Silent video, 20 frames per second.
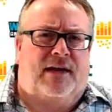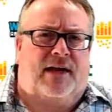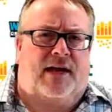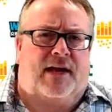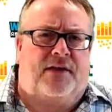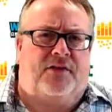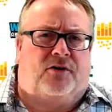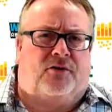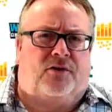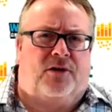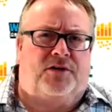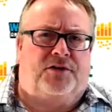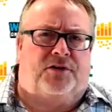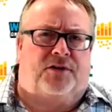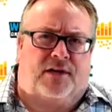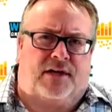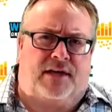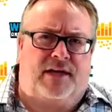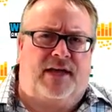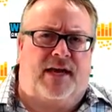and The Crusher,
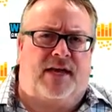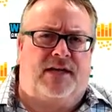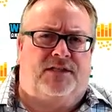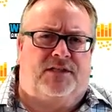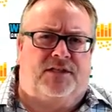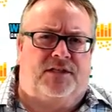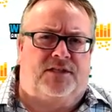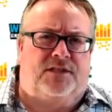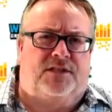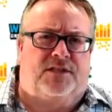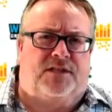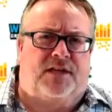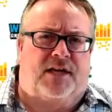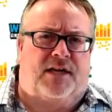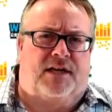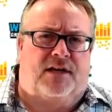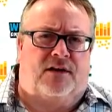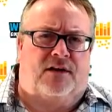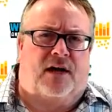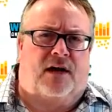he has this to
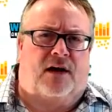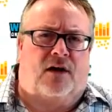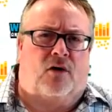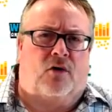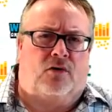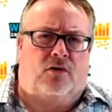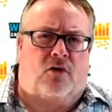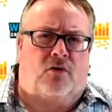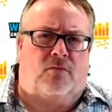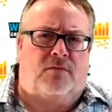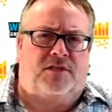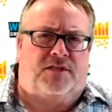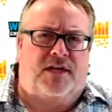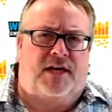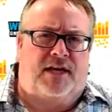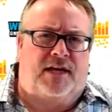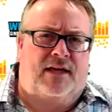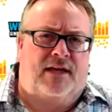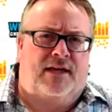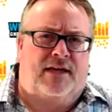say uh, Oklahoma
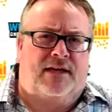City